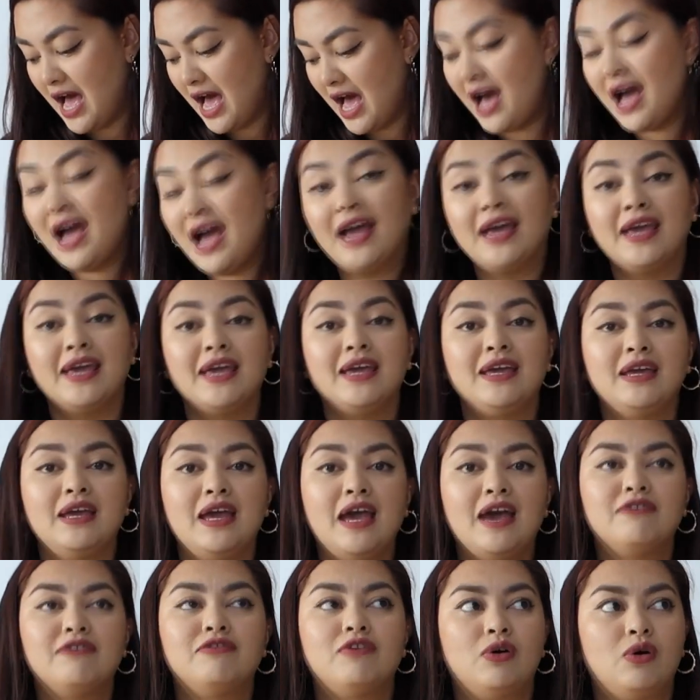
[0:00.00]
I
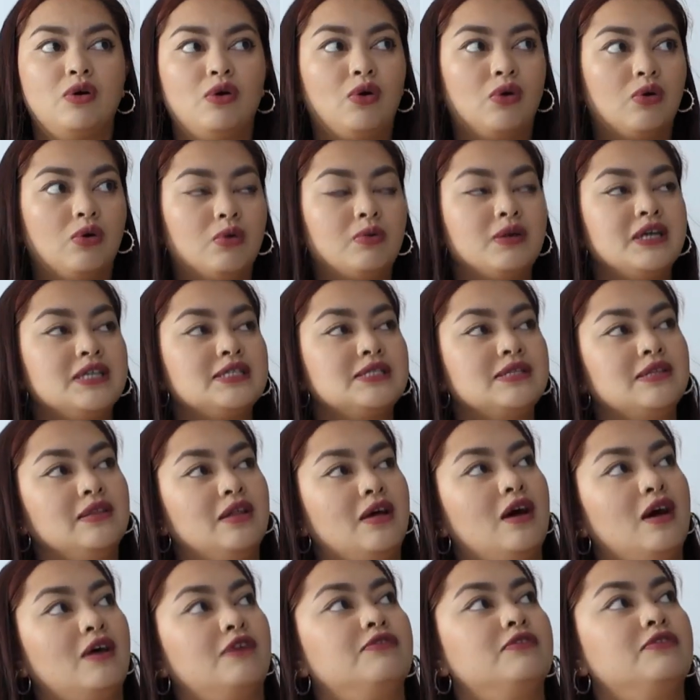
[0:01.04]
have always
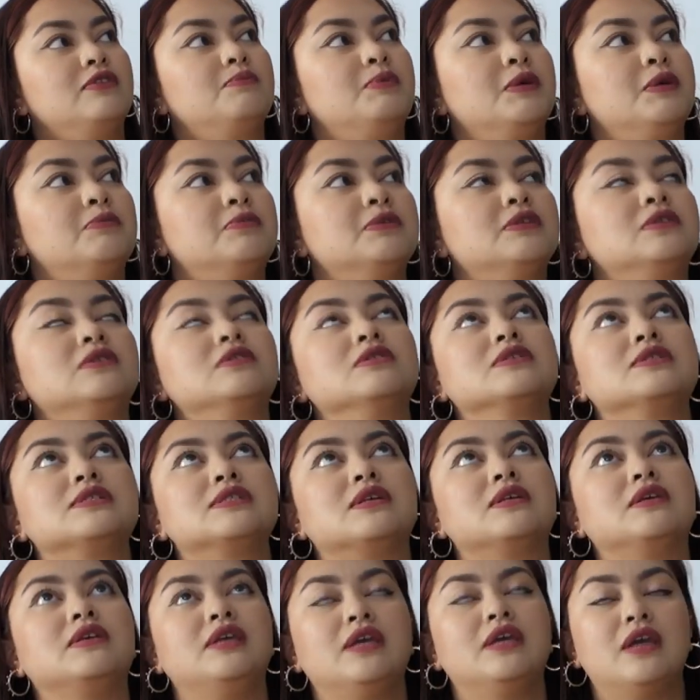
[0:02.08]
loved
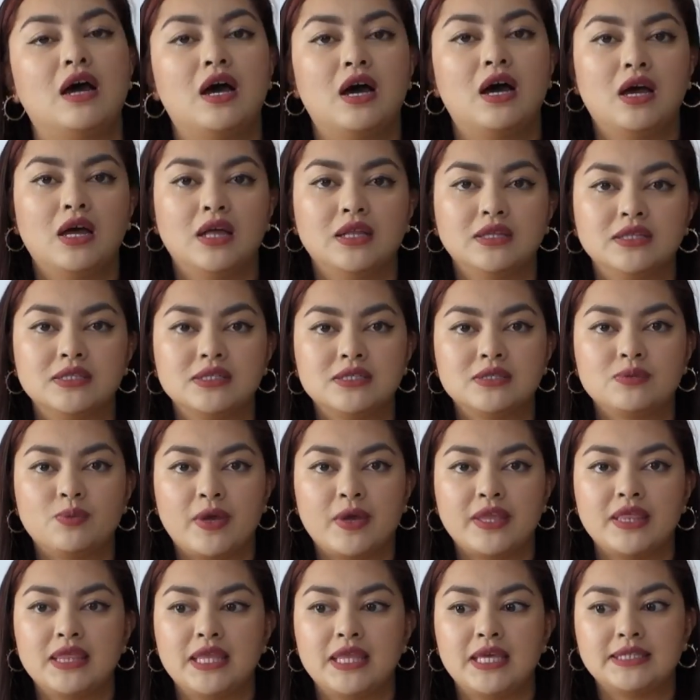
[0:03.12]
people's yarns
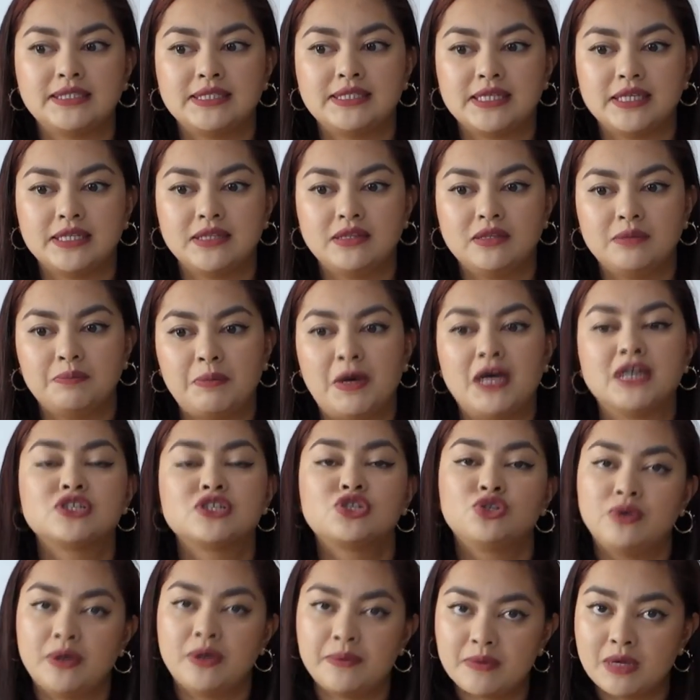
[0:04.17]
when they did the past
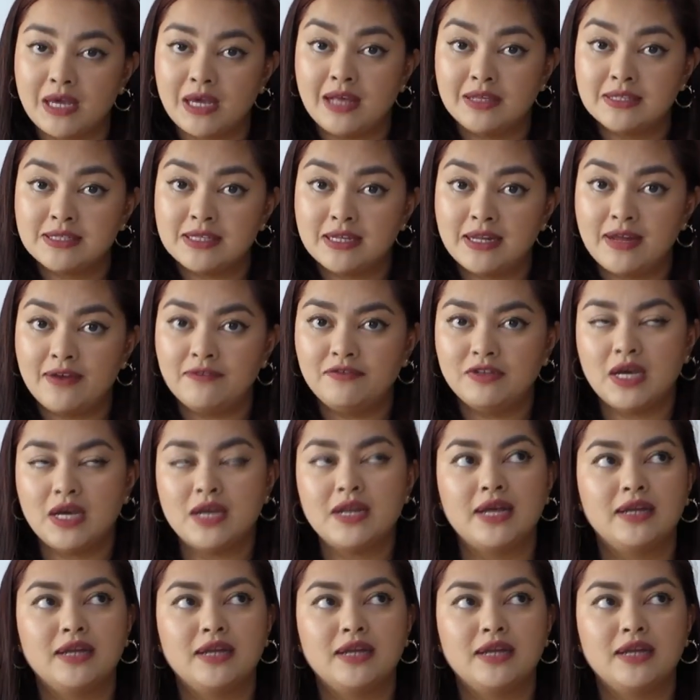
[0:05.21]
two MCALs that I've done.